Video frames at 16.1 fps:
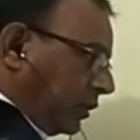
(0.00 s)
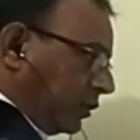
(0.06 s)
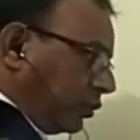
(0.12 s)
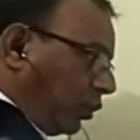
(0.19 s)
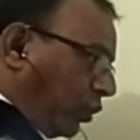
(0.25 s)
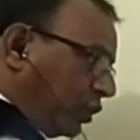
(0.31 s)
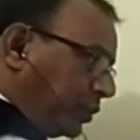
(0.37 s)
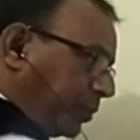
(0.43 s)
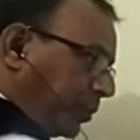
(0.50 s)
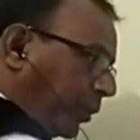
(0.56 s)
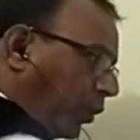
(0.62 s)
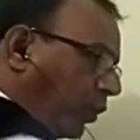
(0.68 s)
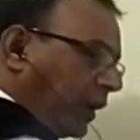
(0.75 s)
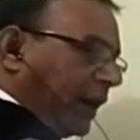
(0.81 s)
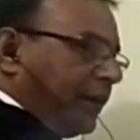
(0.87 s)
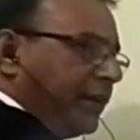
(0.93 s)
Those
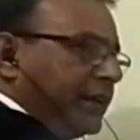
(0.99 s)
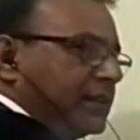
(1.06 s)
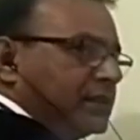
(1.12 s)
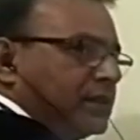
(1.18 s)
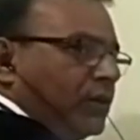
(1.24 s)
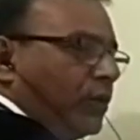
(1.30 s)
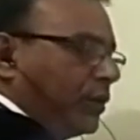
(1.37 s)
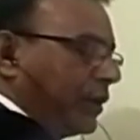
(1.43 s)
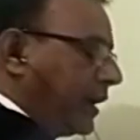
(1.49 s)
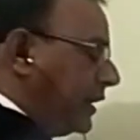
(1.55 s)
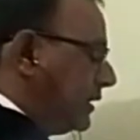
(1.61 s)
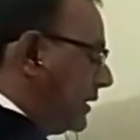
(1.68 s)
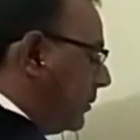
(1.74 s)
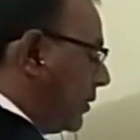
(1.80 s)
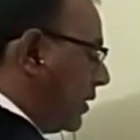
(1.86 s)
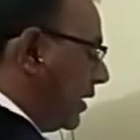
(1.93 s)
prokaryotic
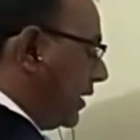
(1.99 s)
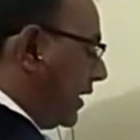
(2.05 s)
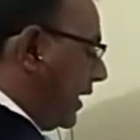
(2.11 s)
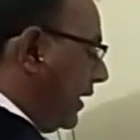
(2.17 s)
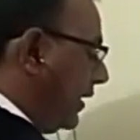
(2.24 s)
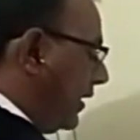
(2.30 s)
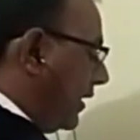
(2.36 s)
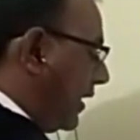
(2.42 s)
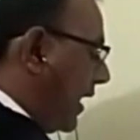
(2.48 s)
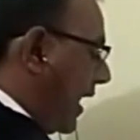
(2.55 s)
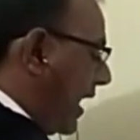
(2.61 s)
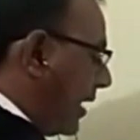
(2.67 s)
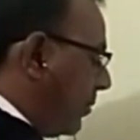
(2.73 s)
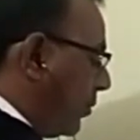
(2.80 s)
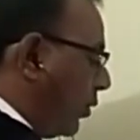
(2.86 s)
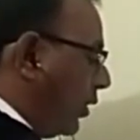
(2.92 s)
organisms contain
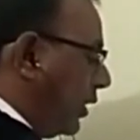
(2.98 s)
tag